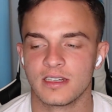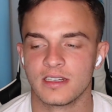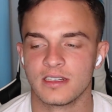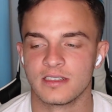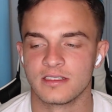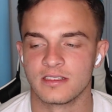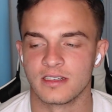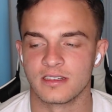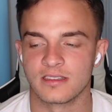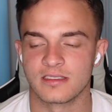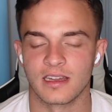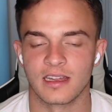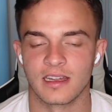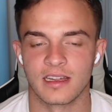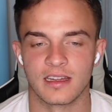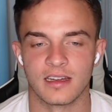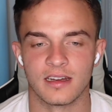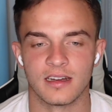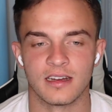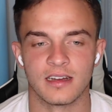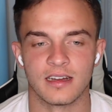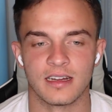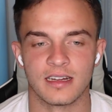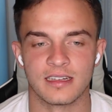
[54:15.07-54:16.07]
just like
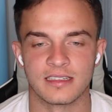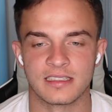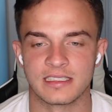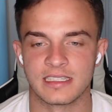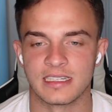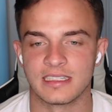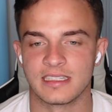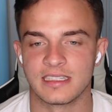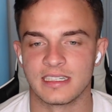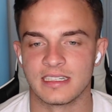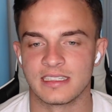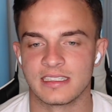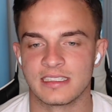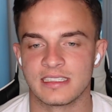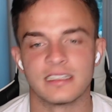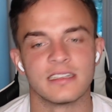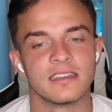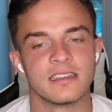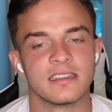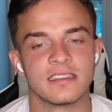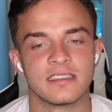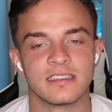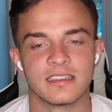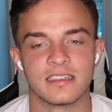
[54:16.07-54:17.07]
a sentence
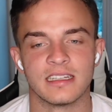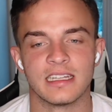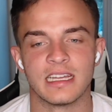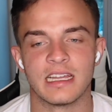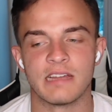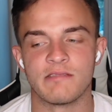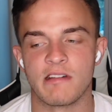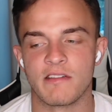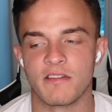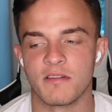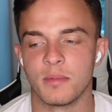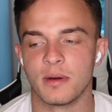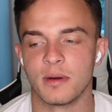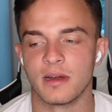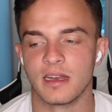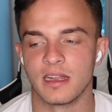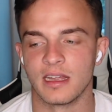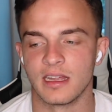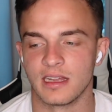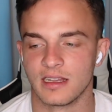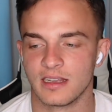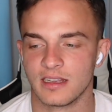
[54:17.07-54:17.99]
to leave everybody